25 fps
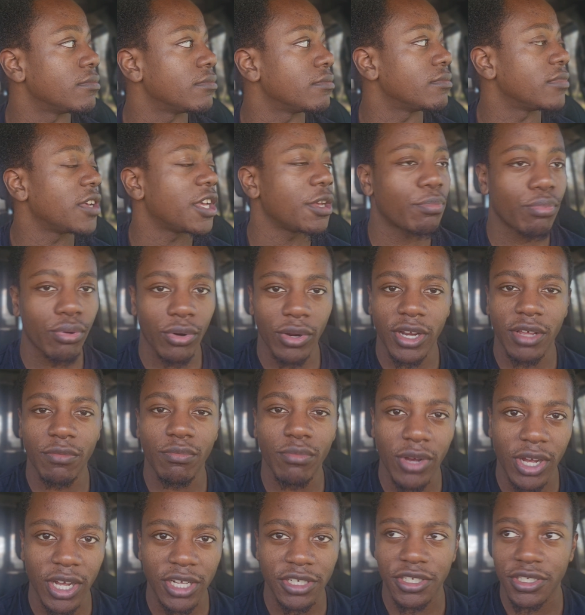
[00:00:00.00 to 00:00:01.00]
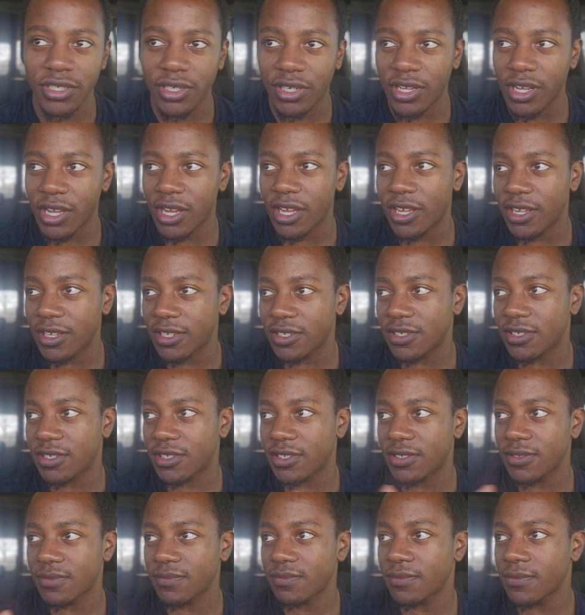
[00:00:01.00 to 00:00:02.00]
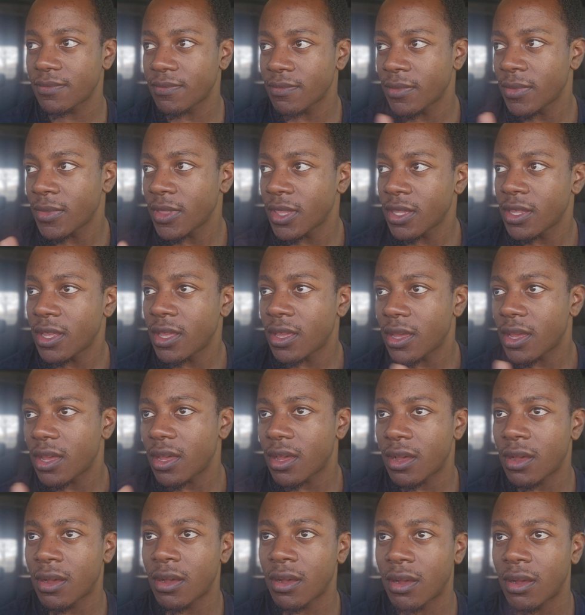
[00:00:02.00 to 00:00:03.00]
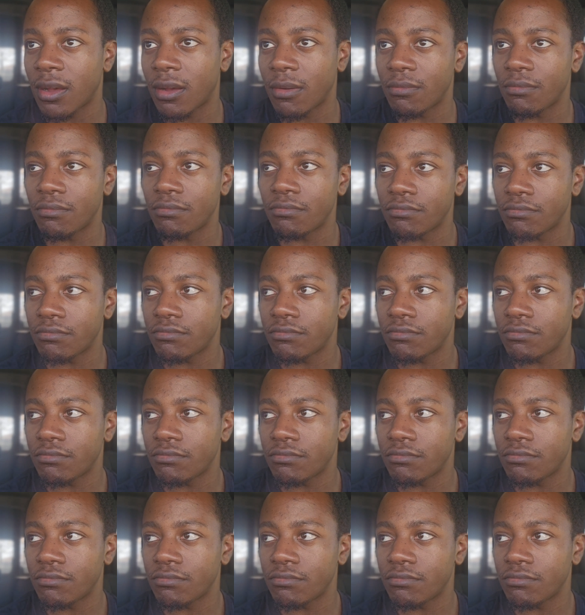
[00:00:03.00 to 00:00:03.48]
he pretty much does, and